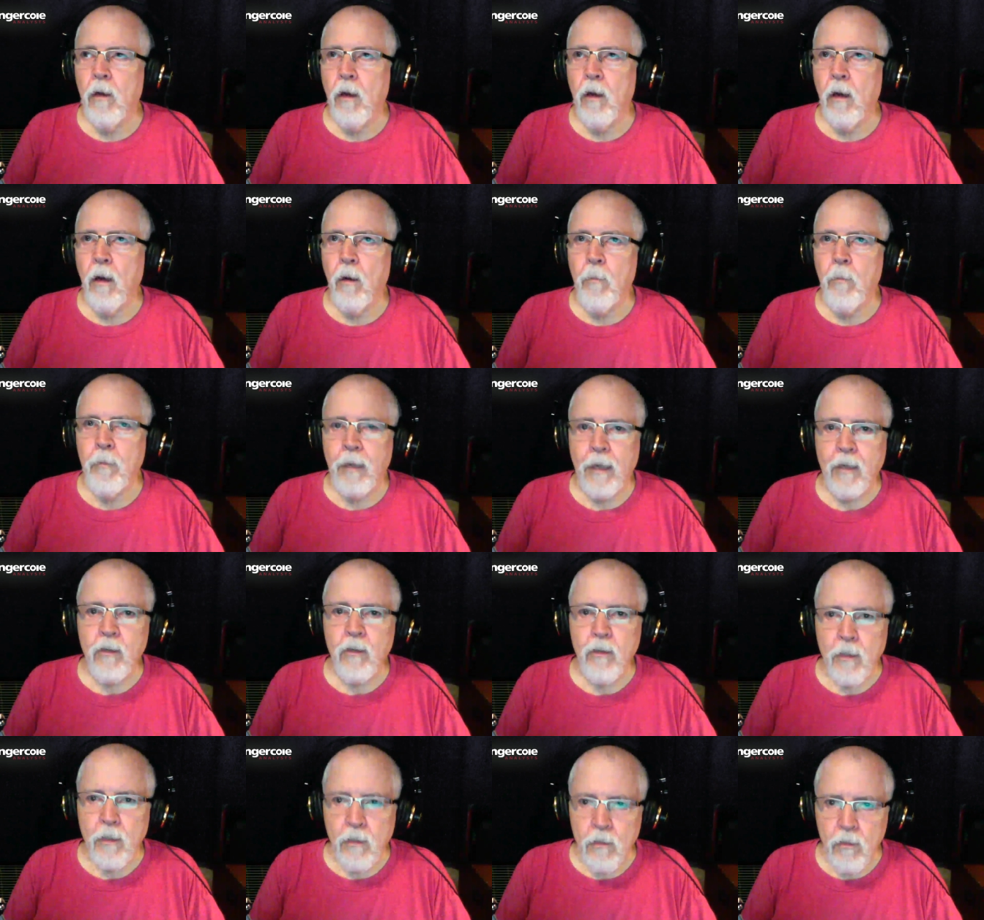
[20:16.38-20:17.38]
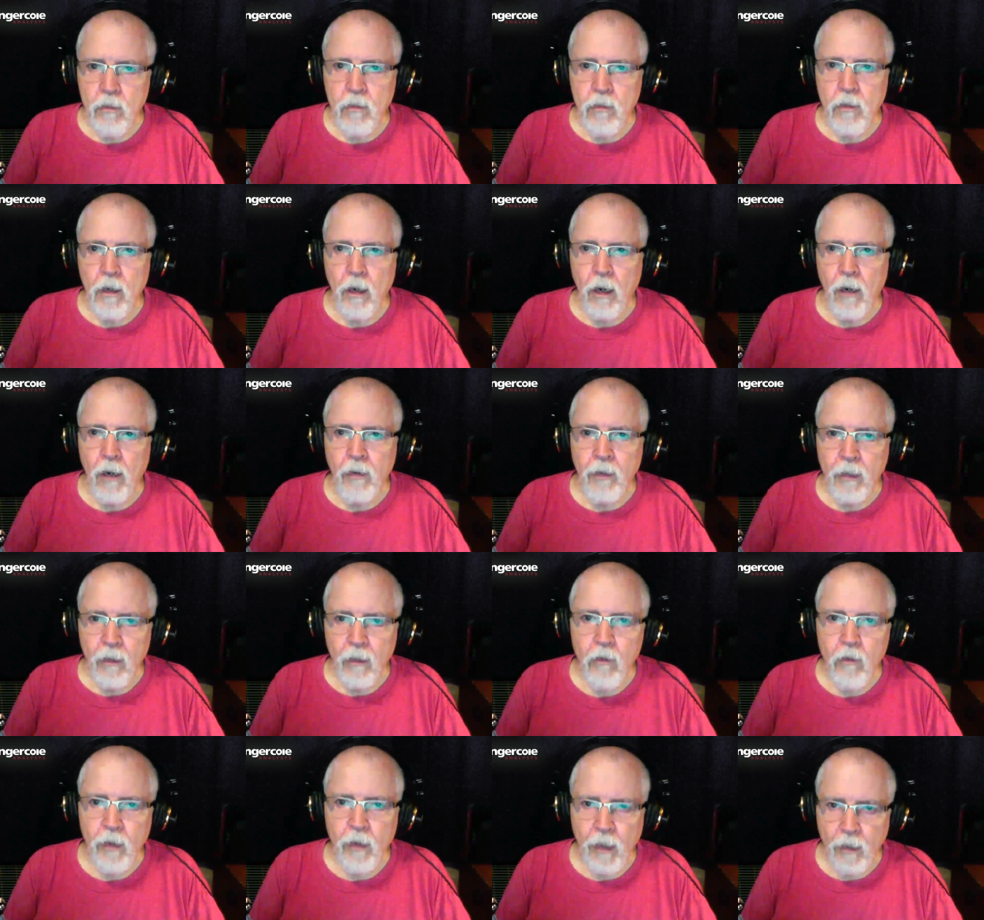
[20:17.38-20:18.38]
um, instance on the
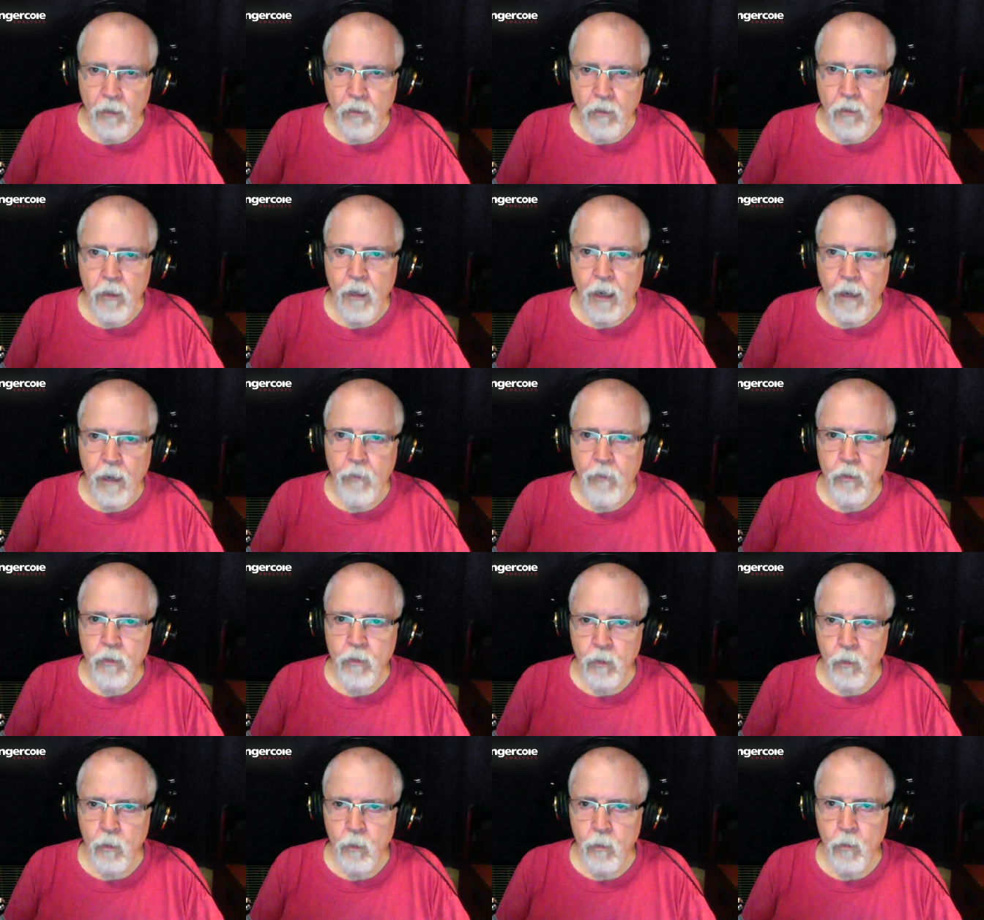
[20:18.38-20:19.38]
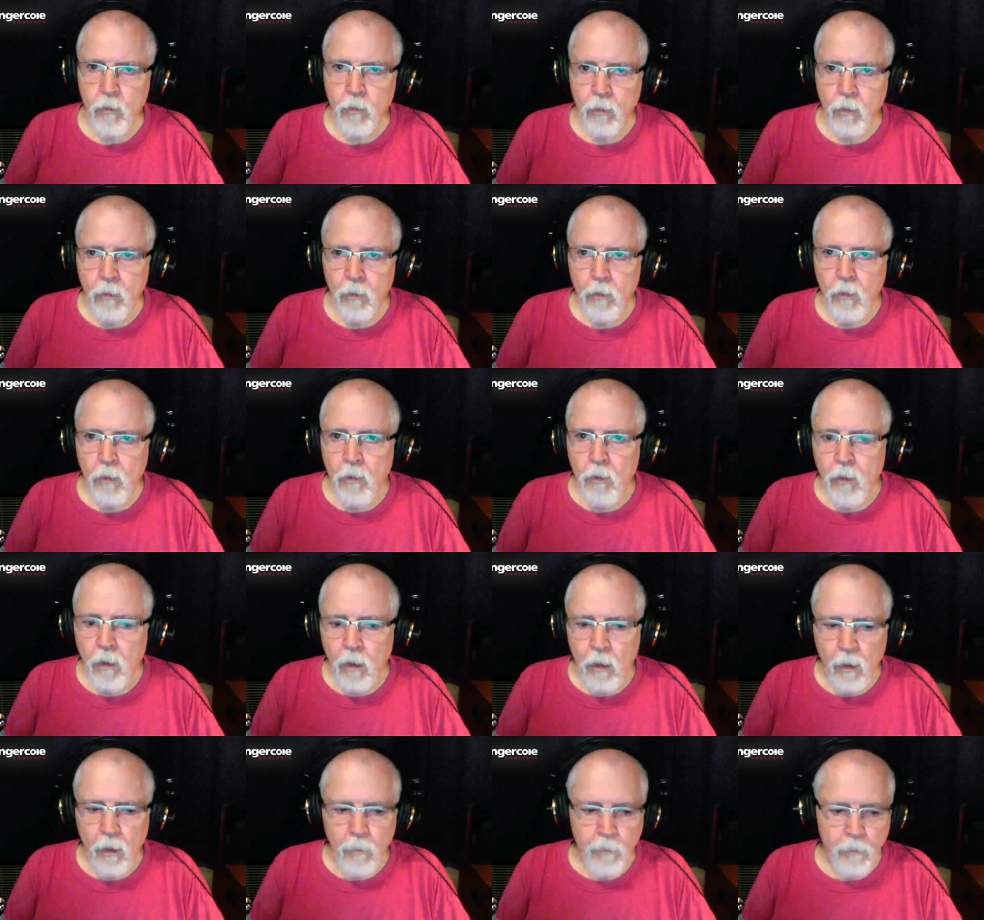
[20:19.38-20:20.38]
internet. It should have its own
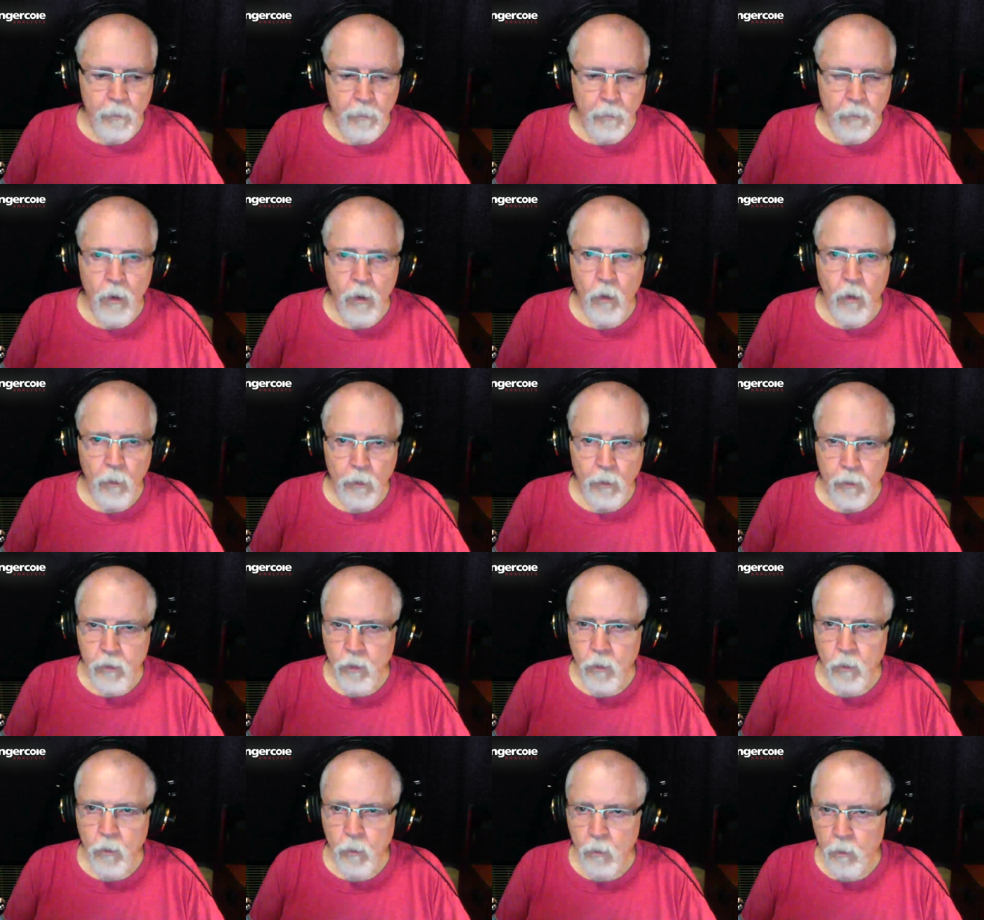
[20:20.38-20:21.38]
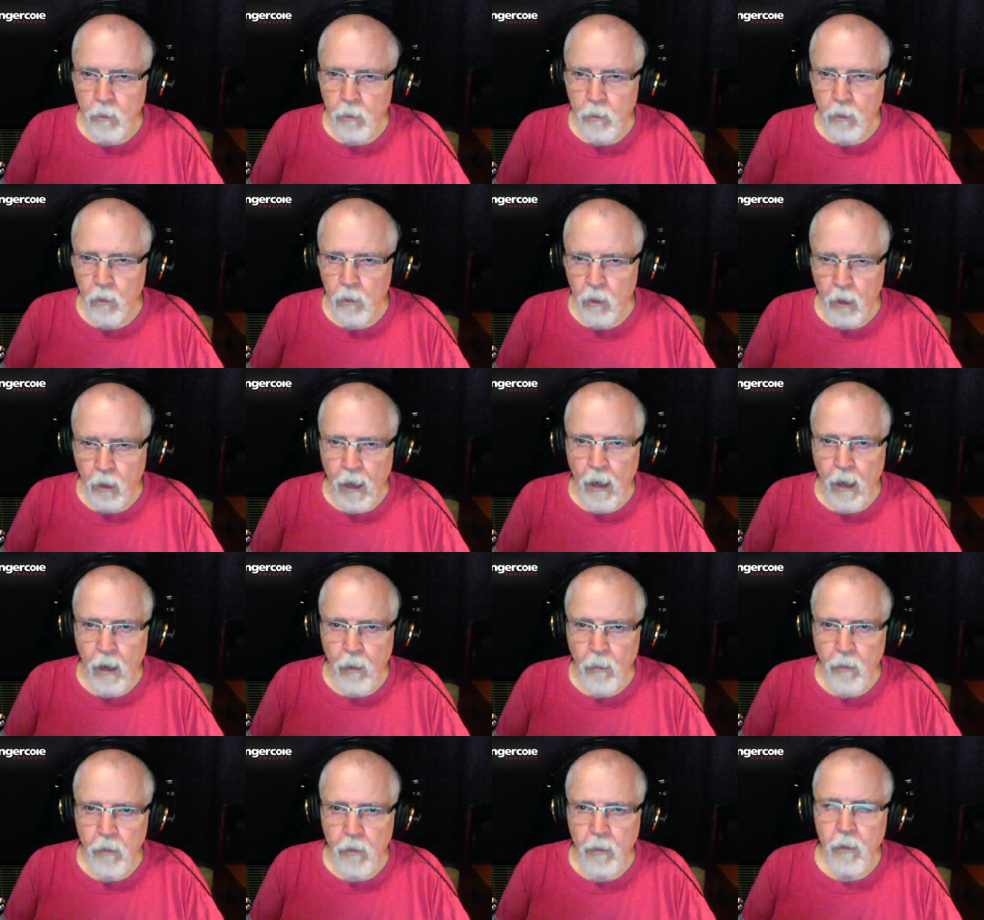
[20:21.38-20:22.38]
um, node, its own little
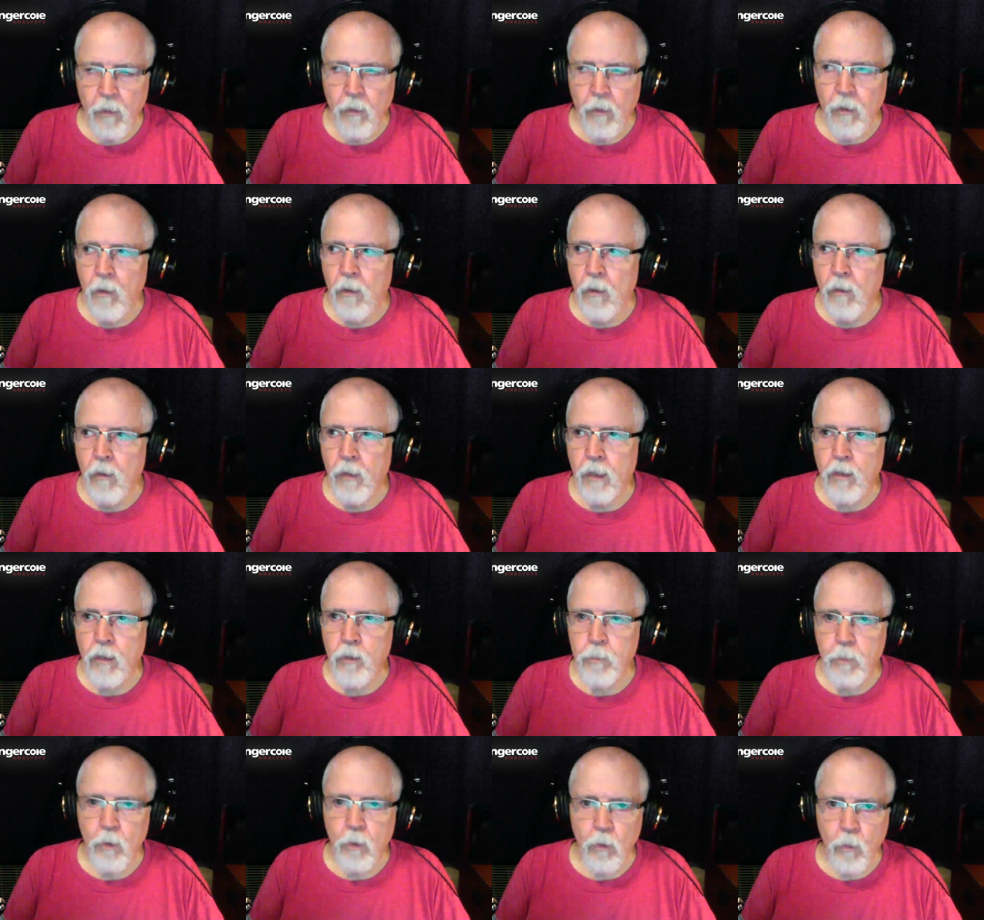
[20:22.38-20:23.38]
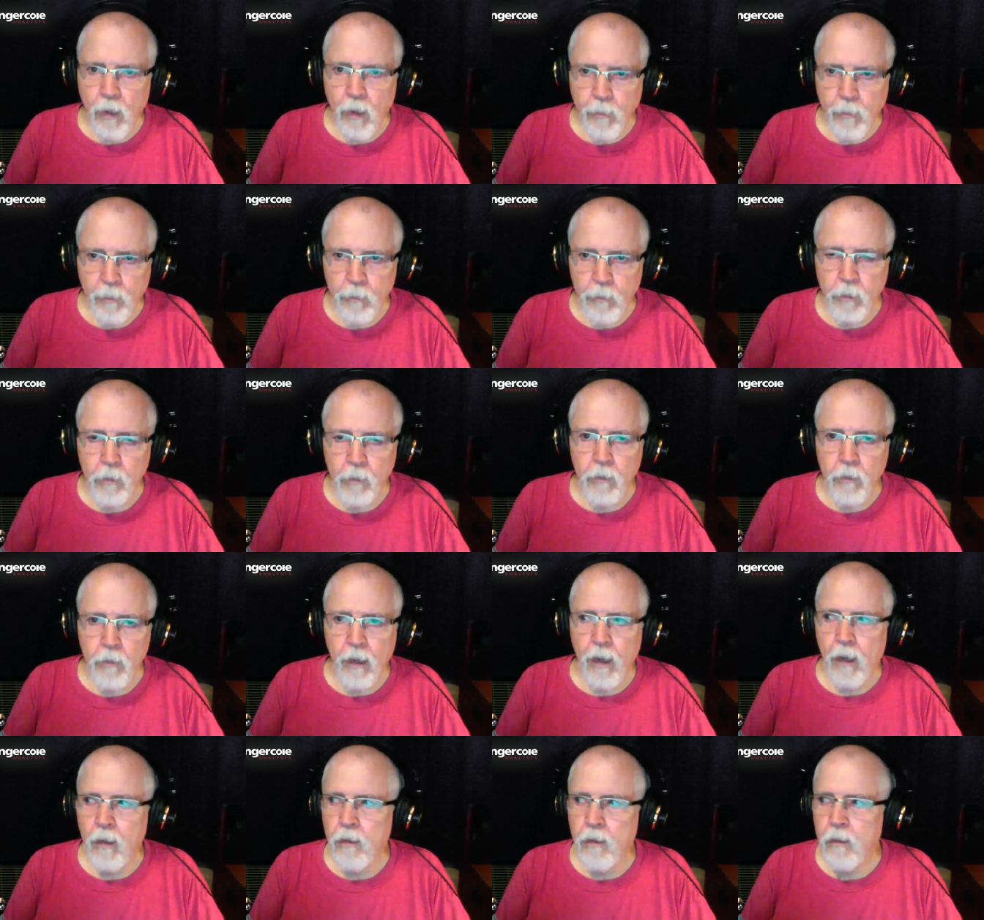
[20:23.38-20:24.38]
cloud that's programmable
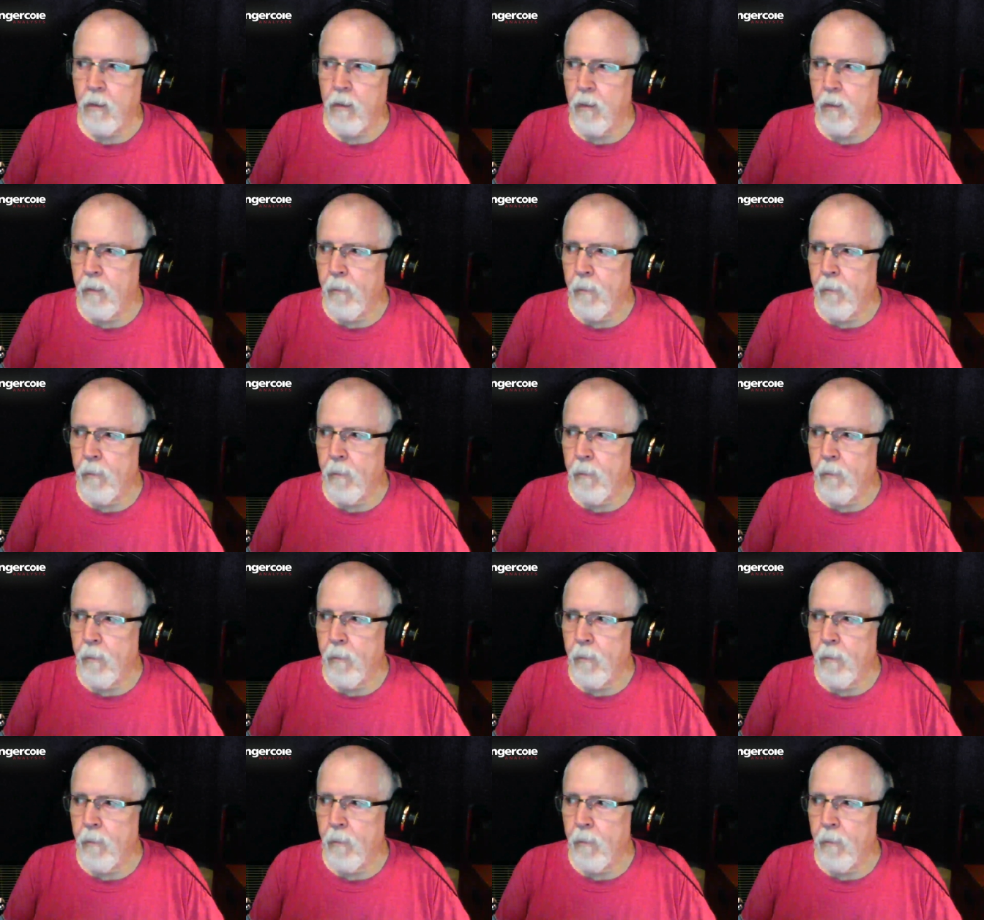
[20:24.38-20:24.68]
and